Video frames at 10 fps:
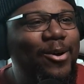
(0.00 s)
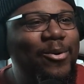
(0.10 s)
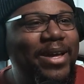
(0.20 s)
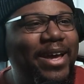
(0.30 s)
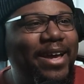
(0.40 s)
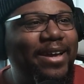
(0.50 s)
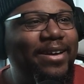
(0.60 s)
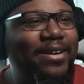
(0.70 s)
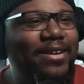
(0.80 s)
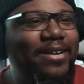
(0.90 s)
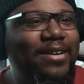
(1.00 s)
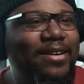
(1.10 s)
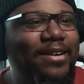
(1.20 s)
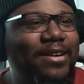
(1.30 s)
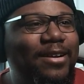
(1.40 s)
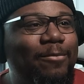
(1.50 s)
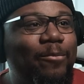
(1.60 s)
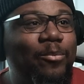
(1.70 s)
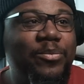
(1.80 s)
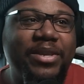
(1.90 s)
Okay.
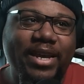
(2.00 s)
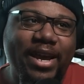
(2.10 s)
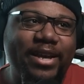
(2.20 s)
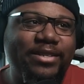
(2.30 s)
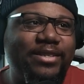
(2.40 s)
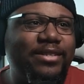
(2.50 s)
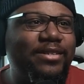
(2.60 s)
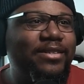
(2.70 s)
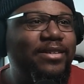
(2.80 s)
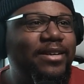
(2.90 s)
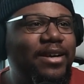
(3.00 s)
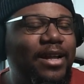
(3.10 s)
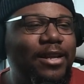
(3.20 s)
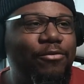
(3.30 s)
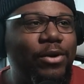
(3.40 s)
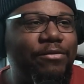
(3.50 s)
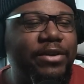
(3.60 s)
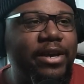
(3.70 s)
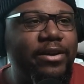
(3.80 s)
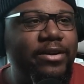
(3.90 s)
Yes. I love
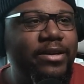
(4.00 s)
Raphael.